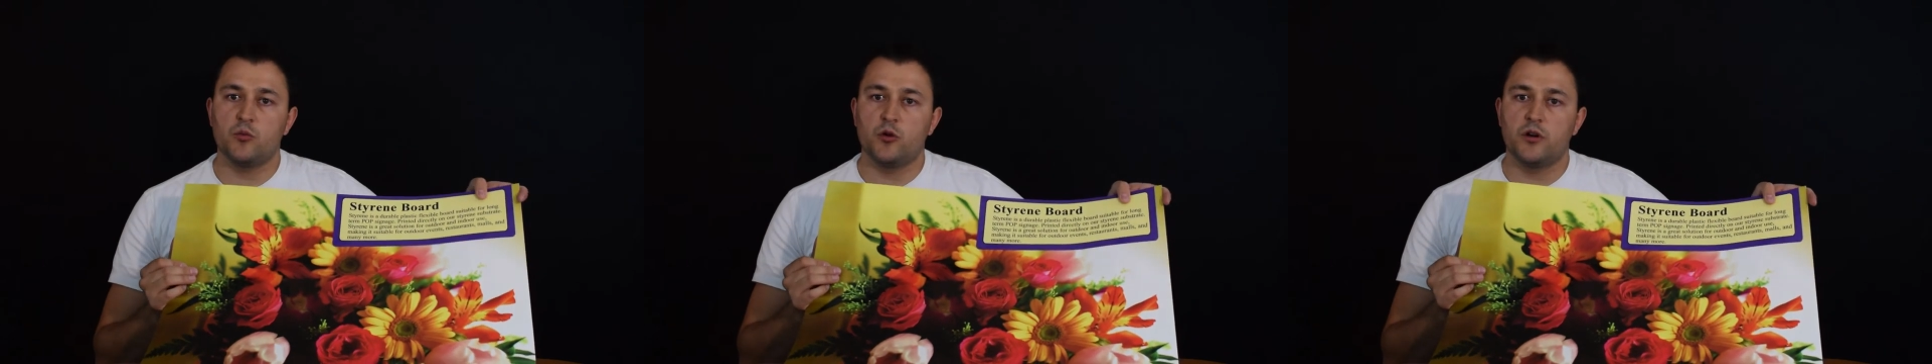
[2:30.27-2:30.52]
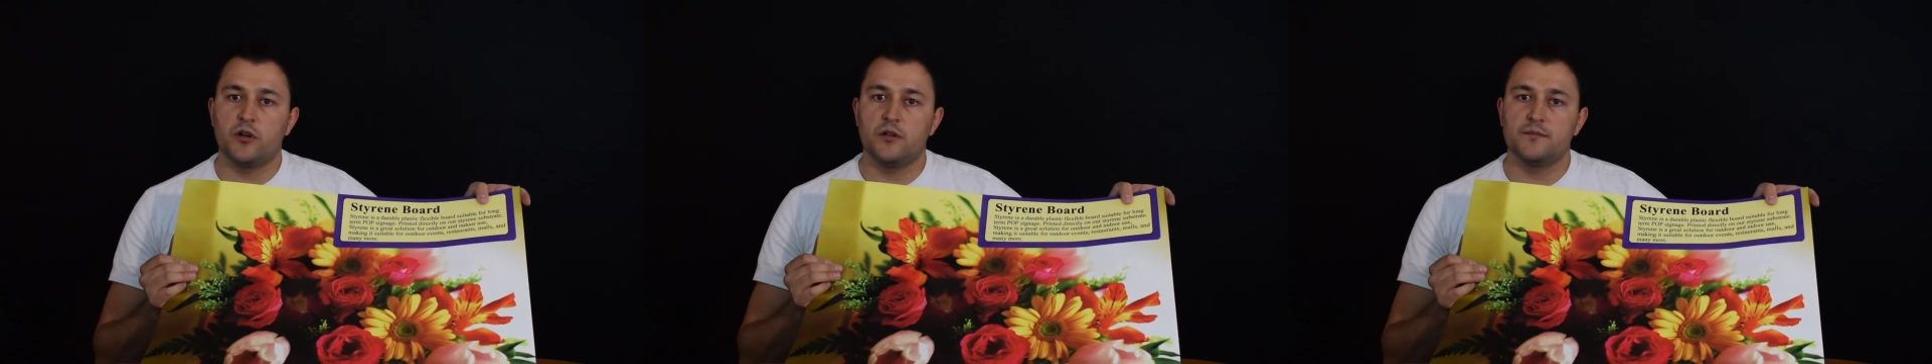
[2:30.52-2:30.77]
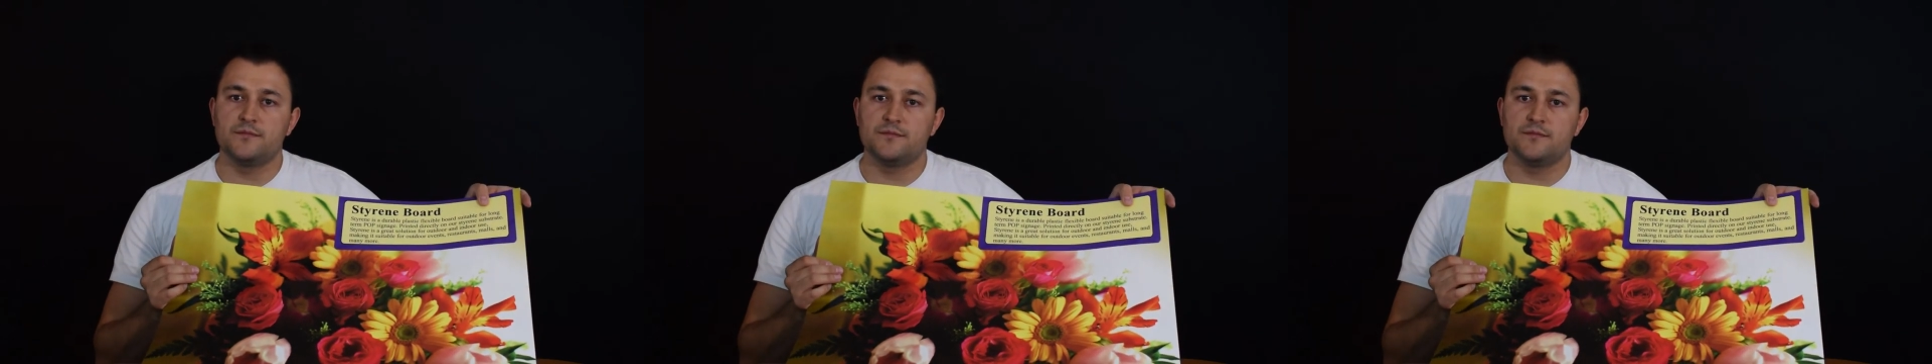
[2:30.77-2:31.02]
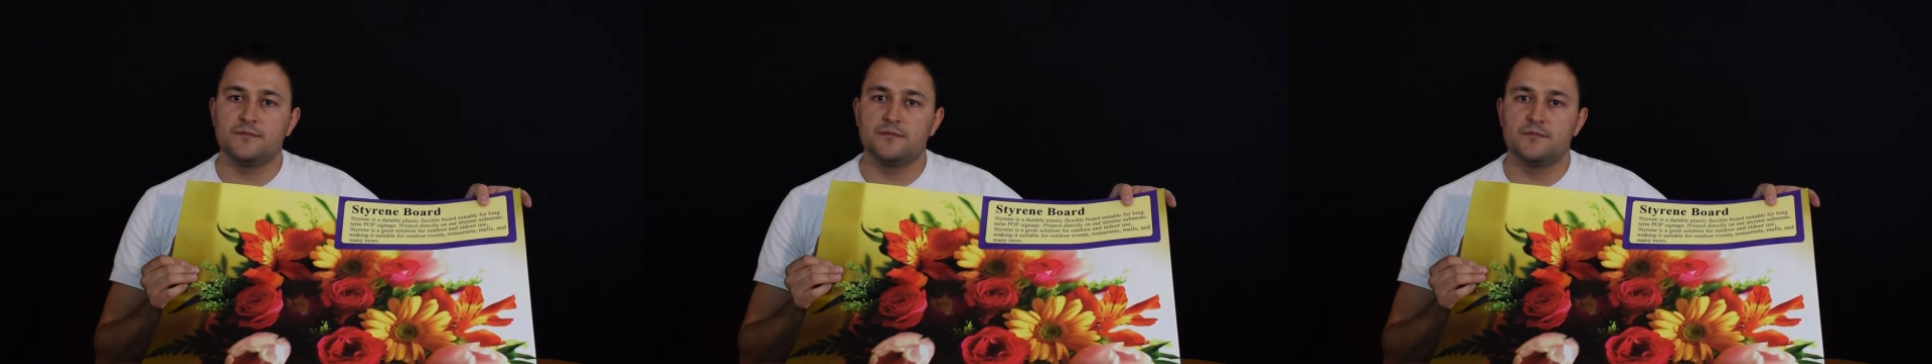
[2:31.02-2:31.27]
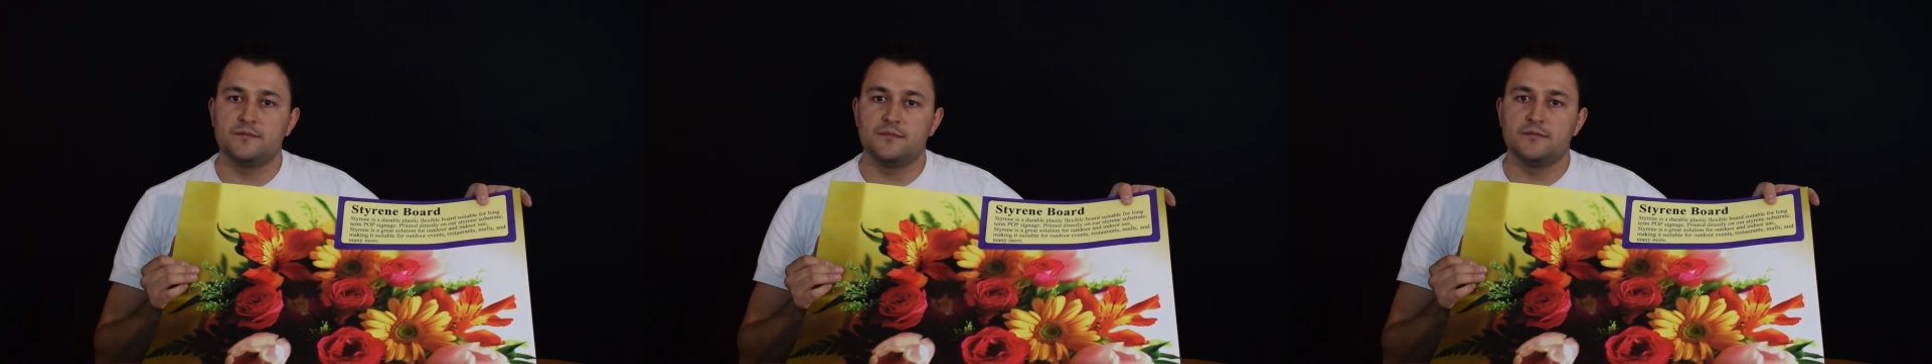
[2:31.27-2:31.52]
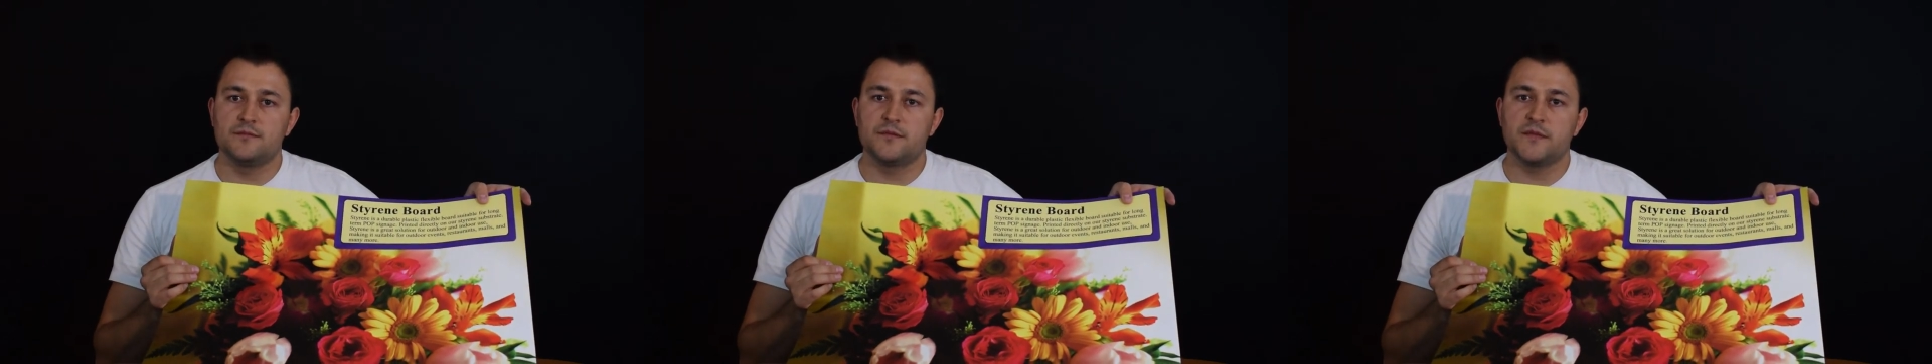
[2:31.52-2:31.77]
board.
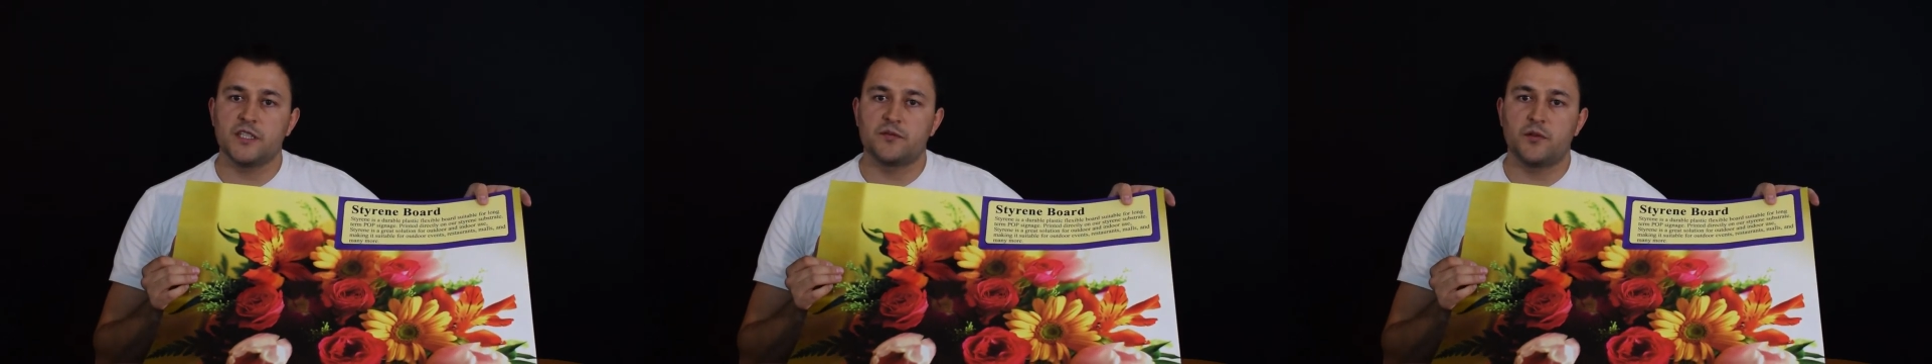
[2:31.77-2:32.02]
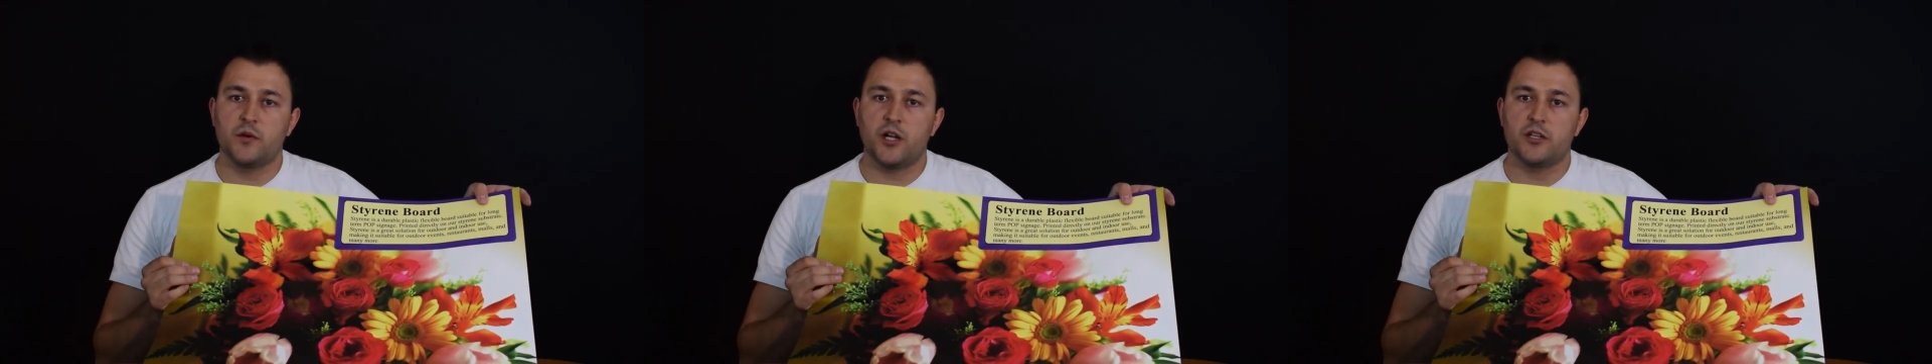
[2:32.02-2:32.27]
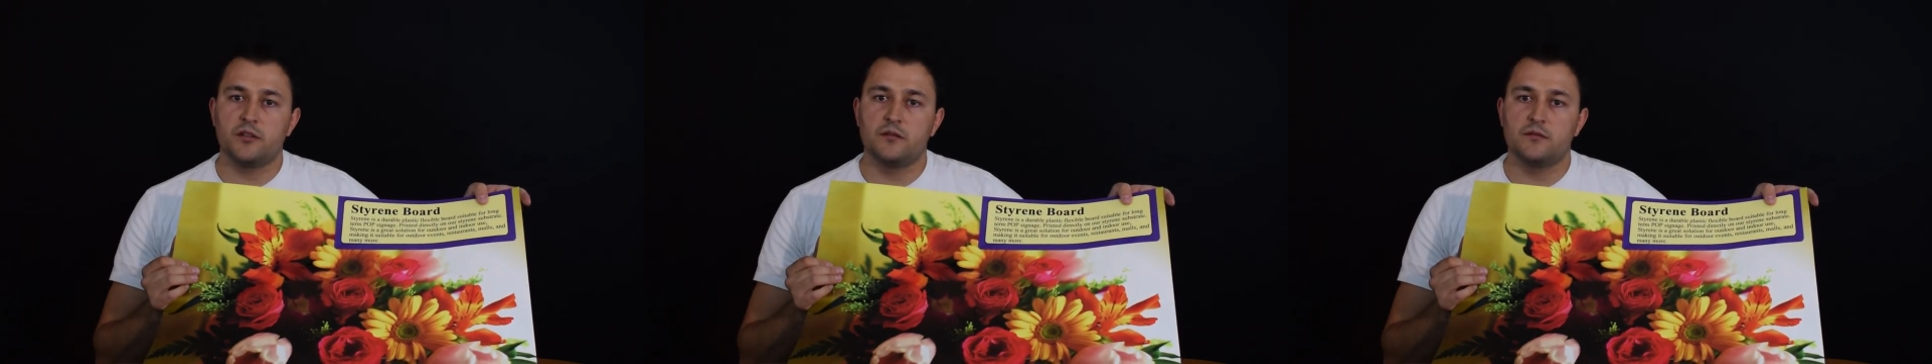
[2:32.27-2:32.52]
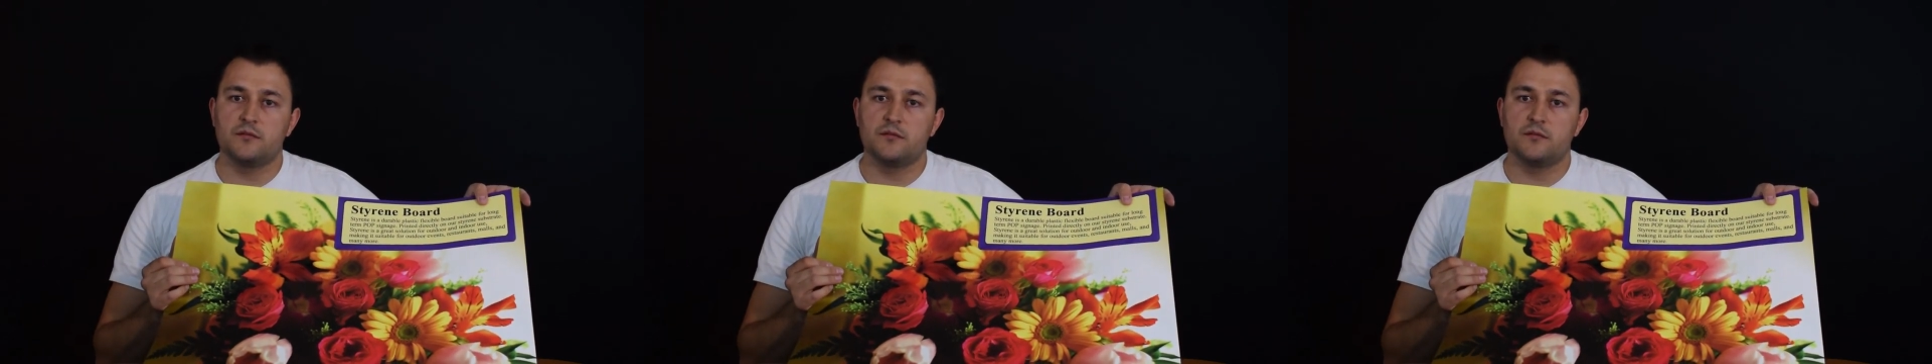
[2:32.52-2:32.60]
Thanks for watching.